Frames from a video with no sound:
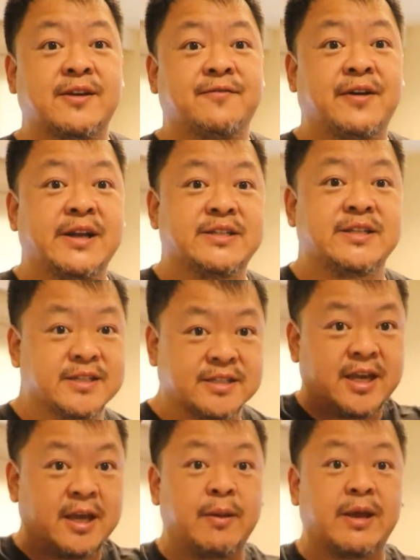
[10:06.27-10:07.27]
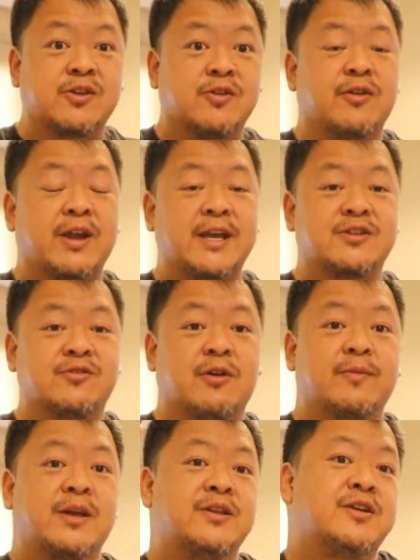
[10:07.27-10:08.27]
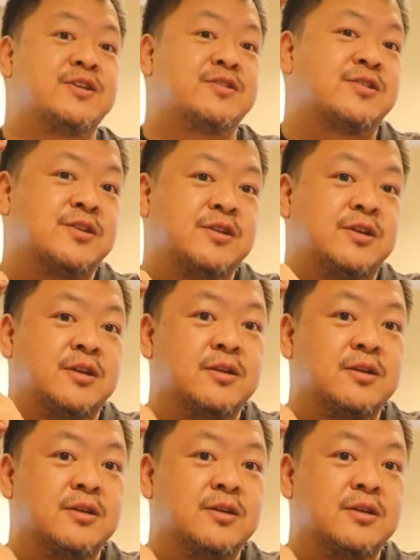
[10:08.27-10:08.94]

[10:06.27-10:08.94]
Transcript: fighting stance and make sure their hands are up and you can just